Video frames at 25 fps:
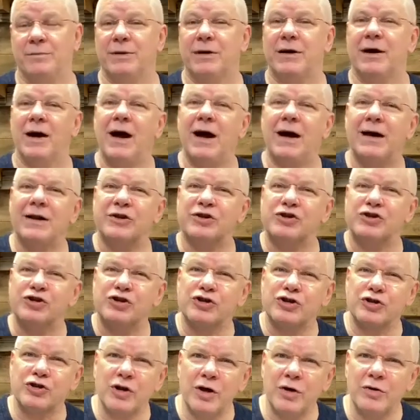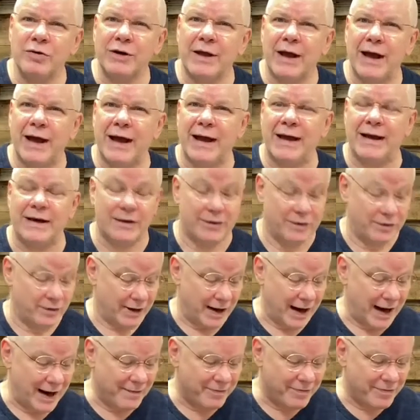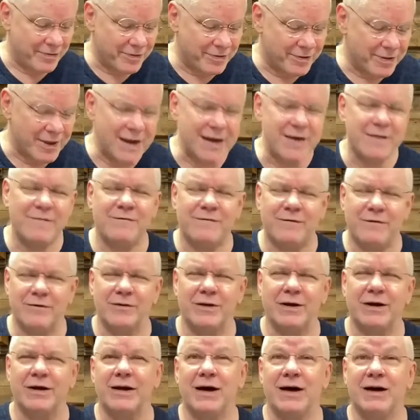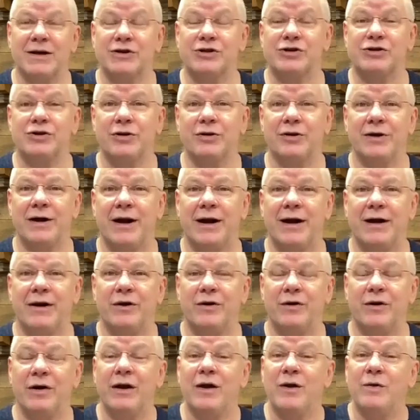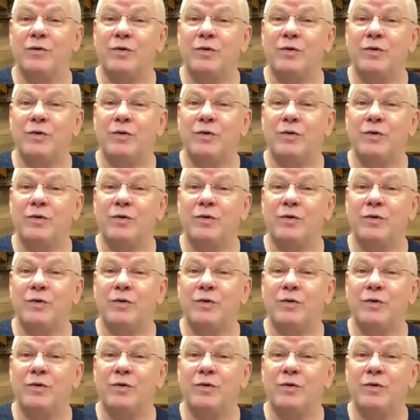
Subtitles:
But God is slow to anger. I'm thankful that God's slow to anger.